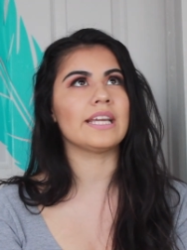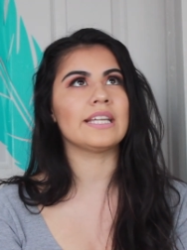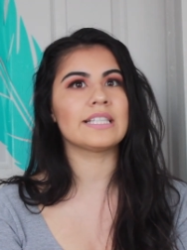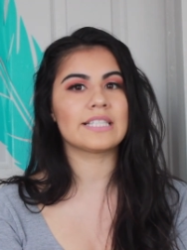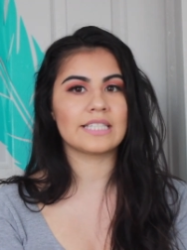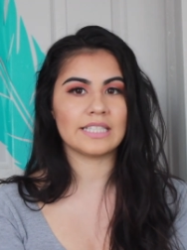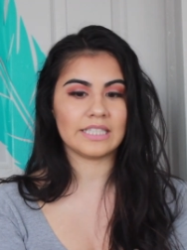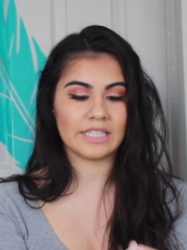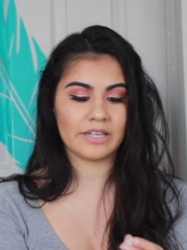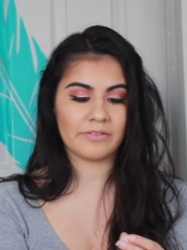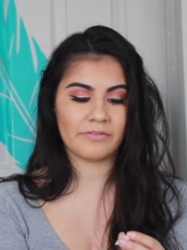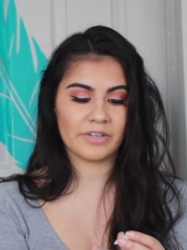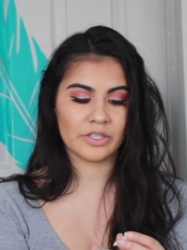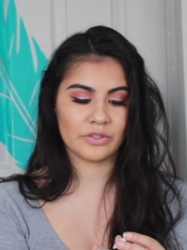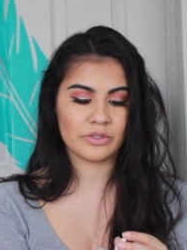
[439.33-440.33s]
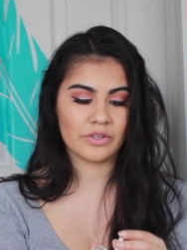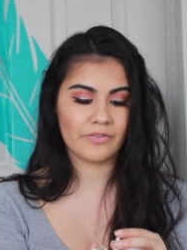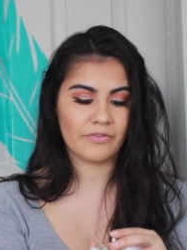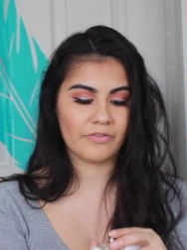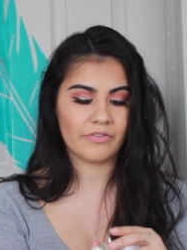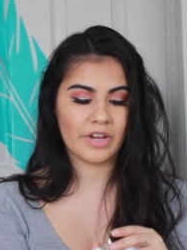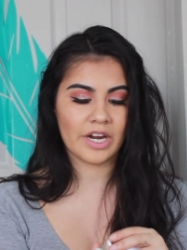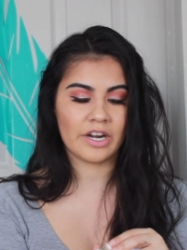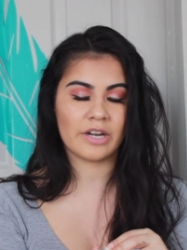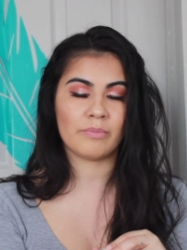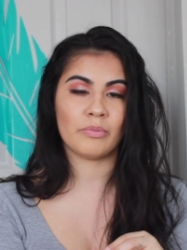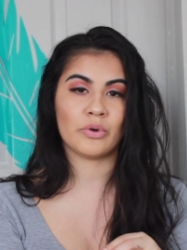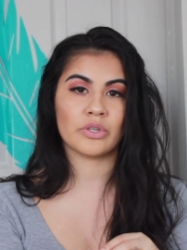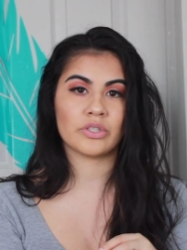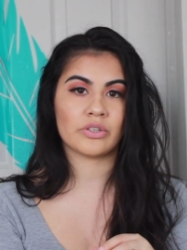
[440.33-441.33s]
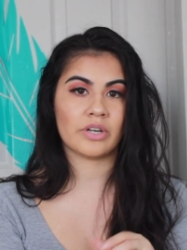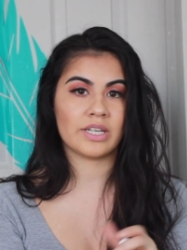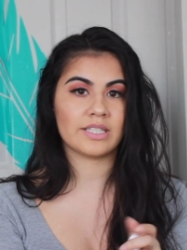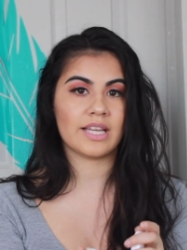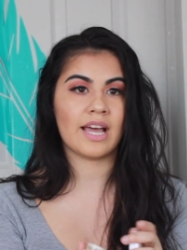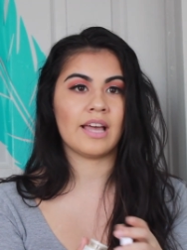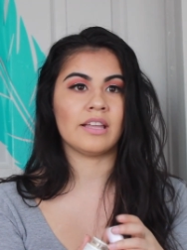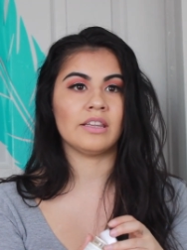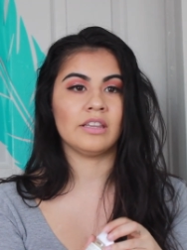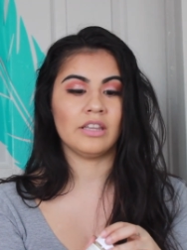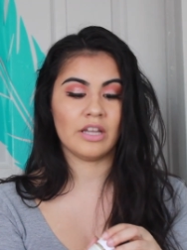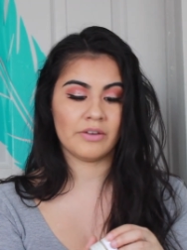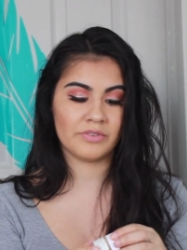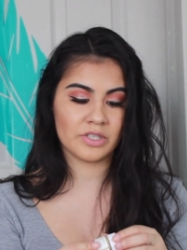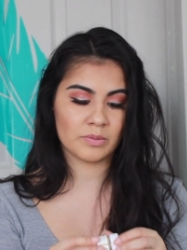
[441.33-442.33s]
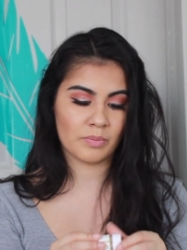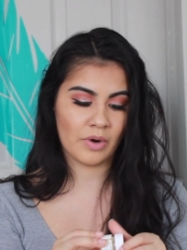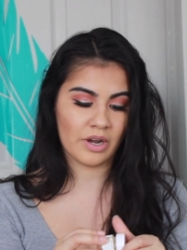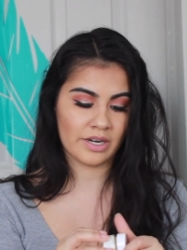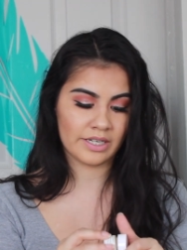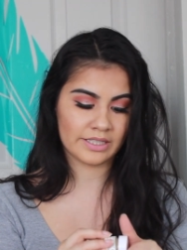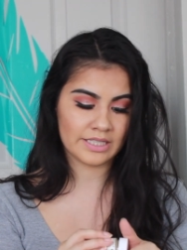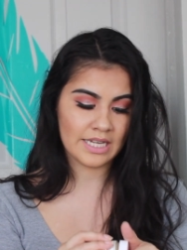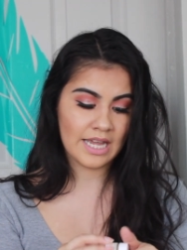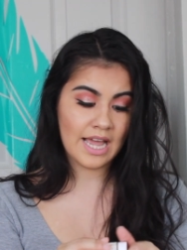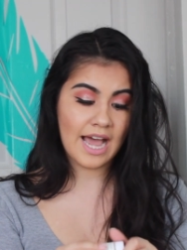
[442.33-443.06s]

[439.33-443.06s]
instantly it feels very moisturized. I love this product.